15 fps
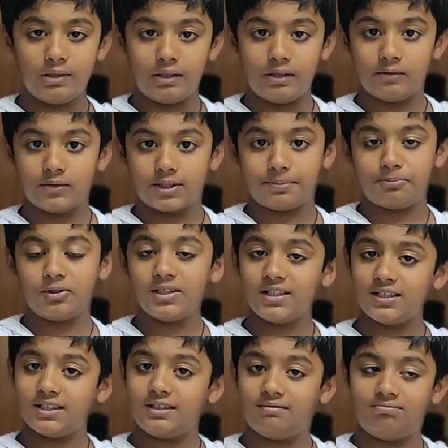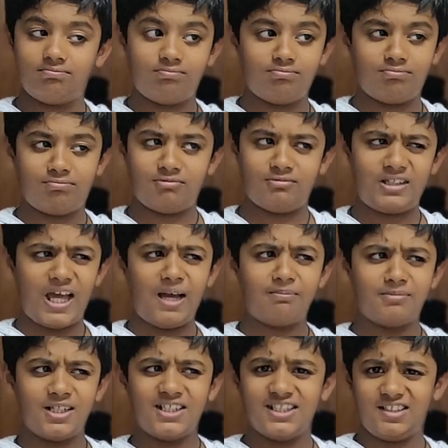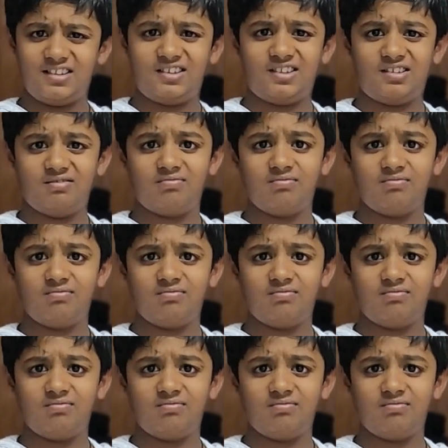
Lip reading: was pretty damn nice.